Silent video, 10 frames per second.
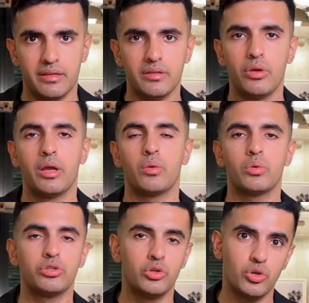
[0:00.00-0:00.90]
You can
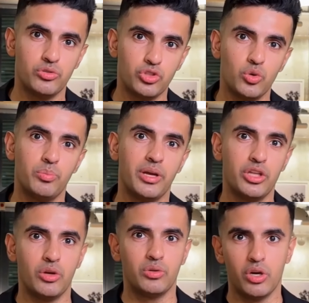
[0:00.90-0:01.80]
also host
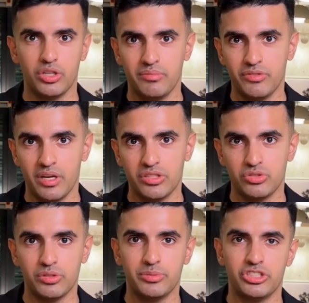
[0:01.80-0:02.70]
OpenClaw on a
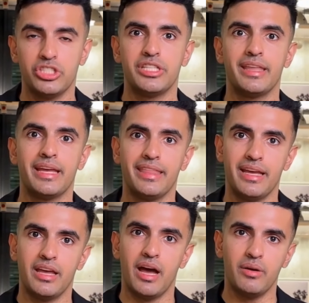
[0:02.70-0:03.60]
virtual machine in the
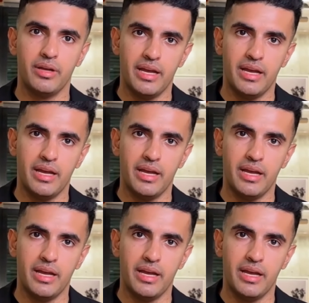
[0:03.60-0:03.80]
cloud.